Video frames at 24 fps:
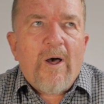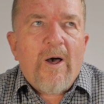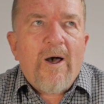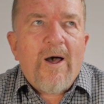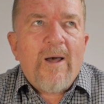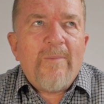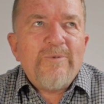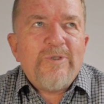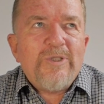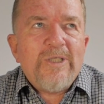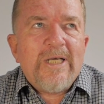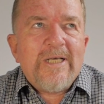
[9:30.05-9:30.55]

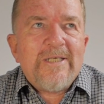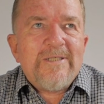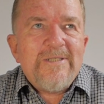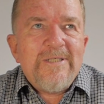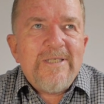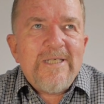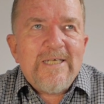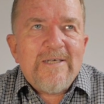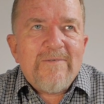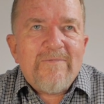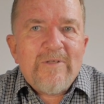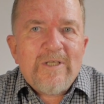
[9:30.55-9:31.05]

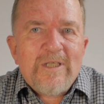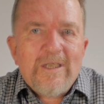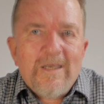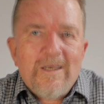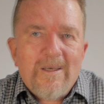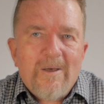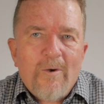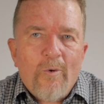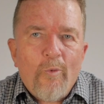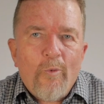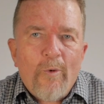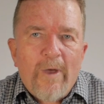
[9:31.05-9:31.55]
objectivity
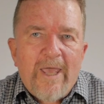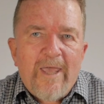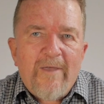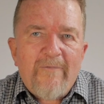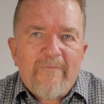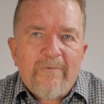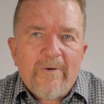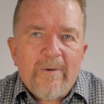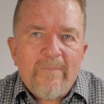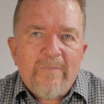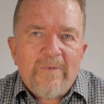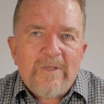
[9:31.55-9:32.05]
away
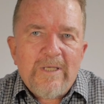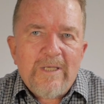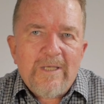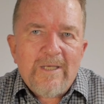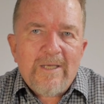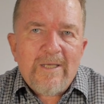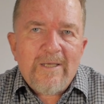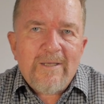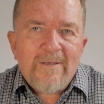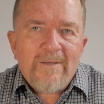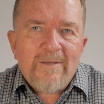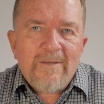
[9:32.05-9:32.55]
from the
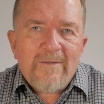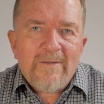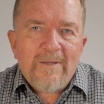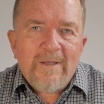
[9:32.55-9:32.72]
uh,